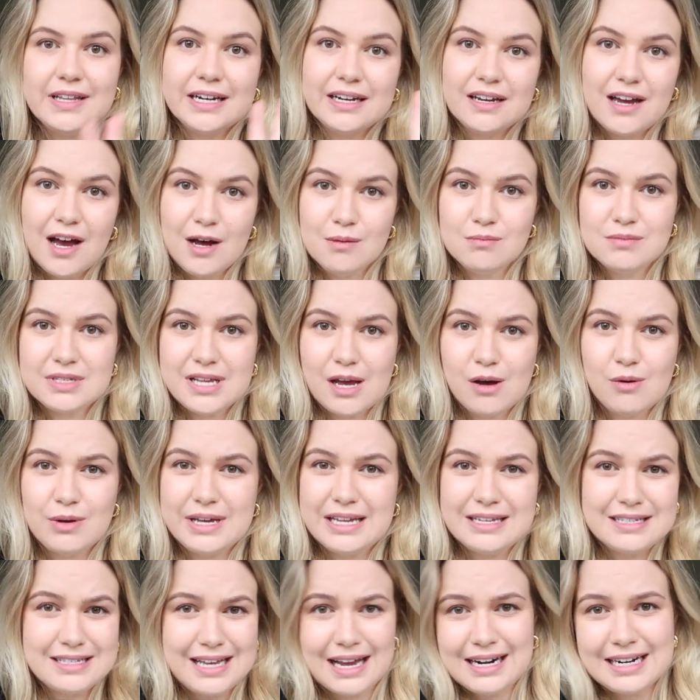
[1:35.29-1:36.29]
then comes out
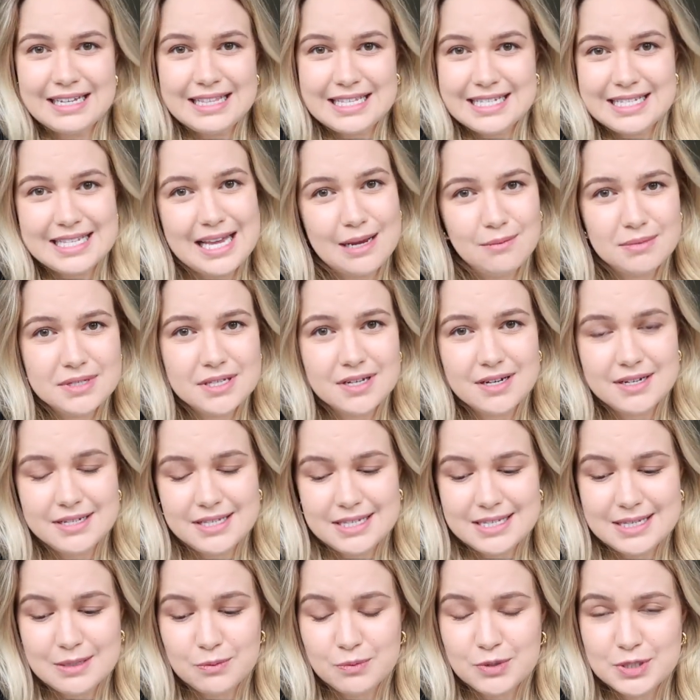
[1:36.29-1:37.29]
exactly the same
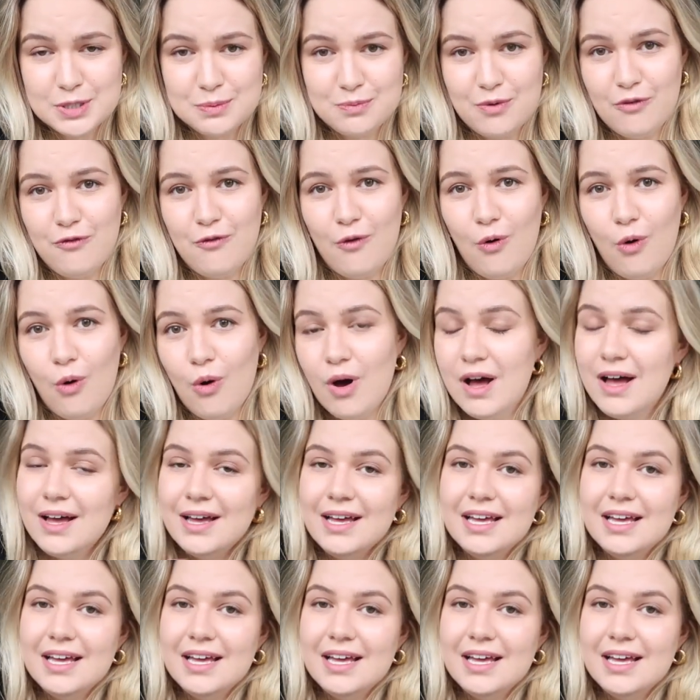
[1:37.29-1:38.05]
size as it was before